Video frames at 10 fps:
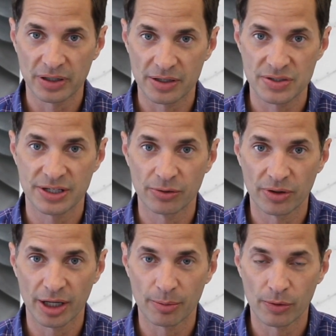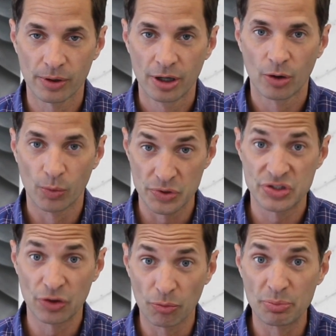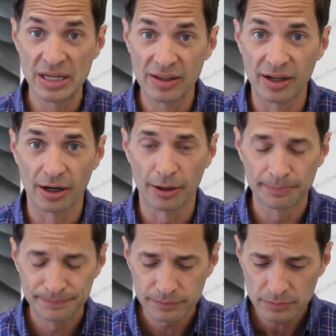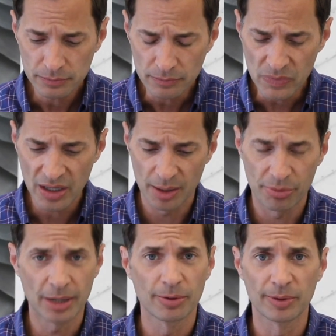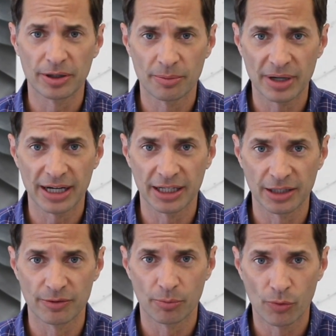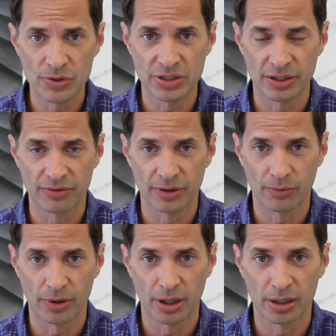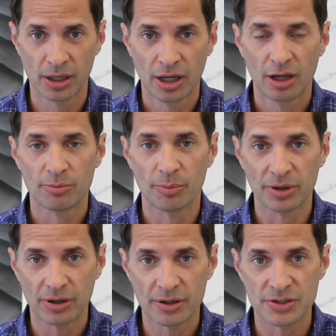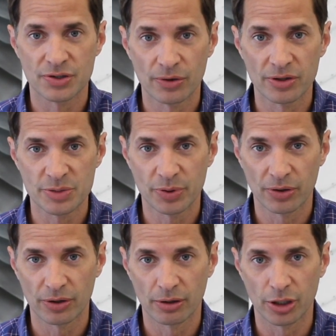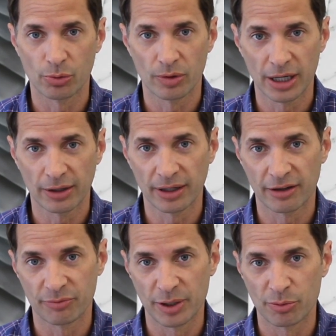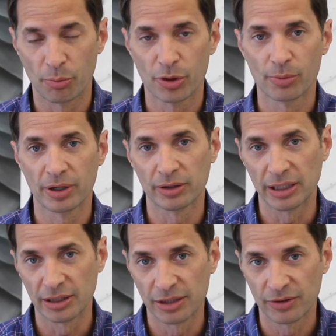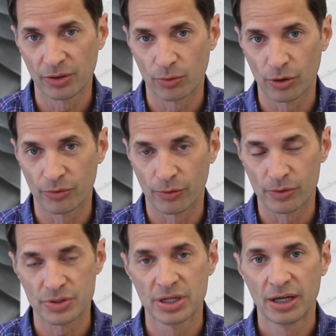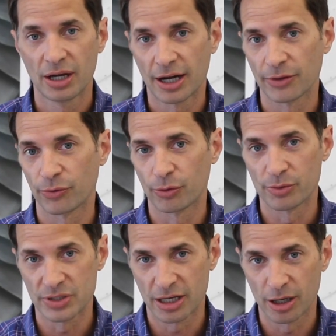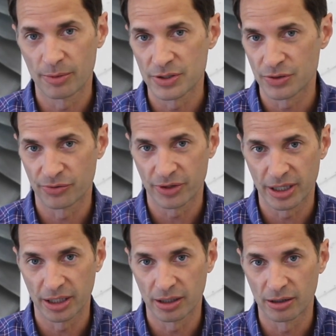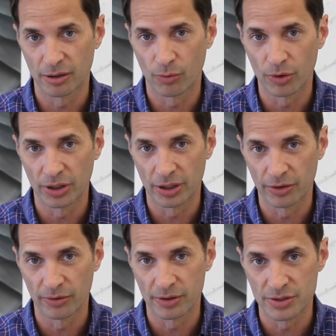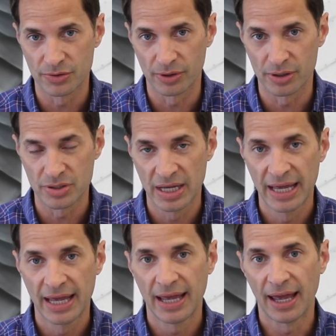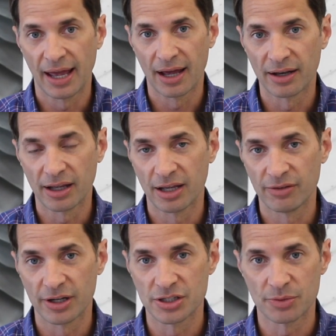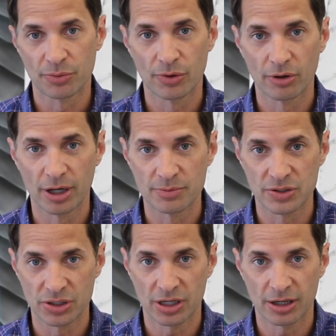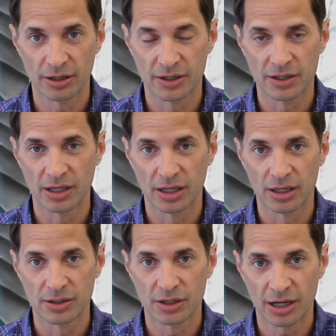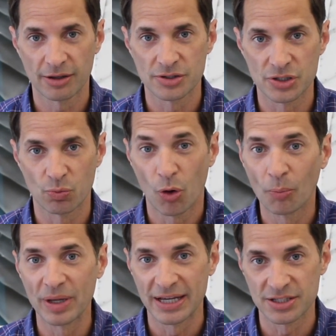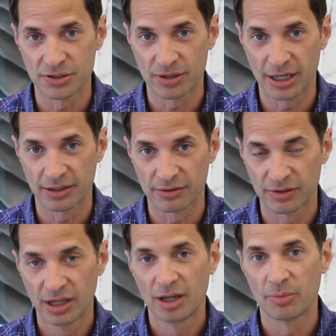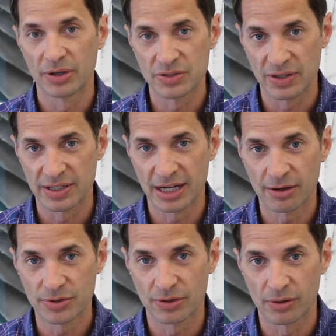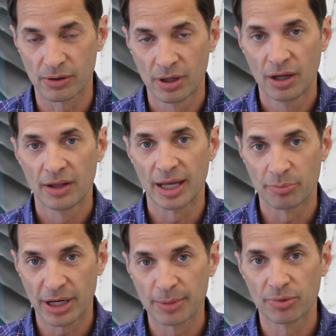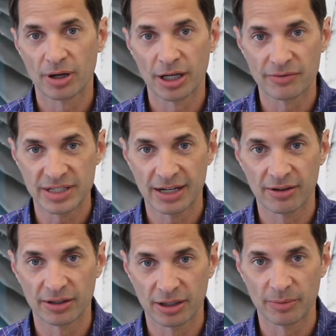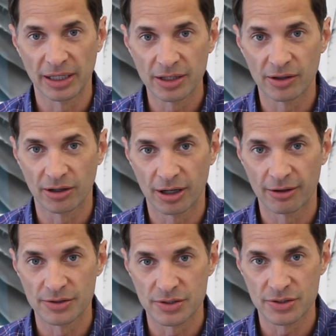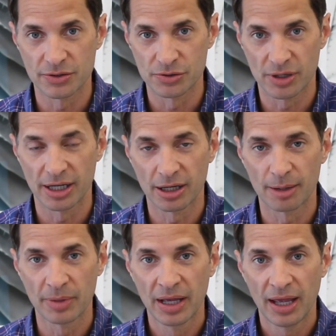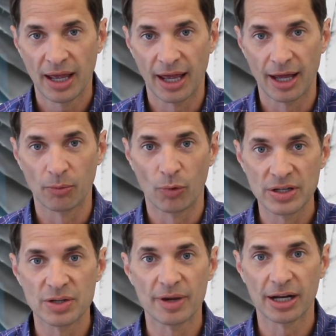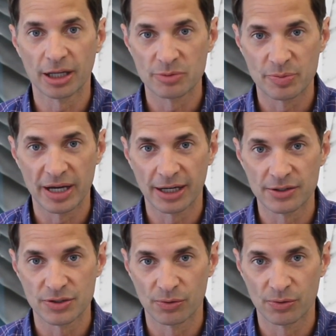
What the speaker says: skilled labor will still be there and probably come back in an even more significant way. But because during this period you will likely have people permanently leaving the workforce, either through retirements or finding work in other industries, and aviation programs in colleges won't be as attractive because of the downturn, that pipeline of talent coming into the colleges could dry up. And when demand comes back in 2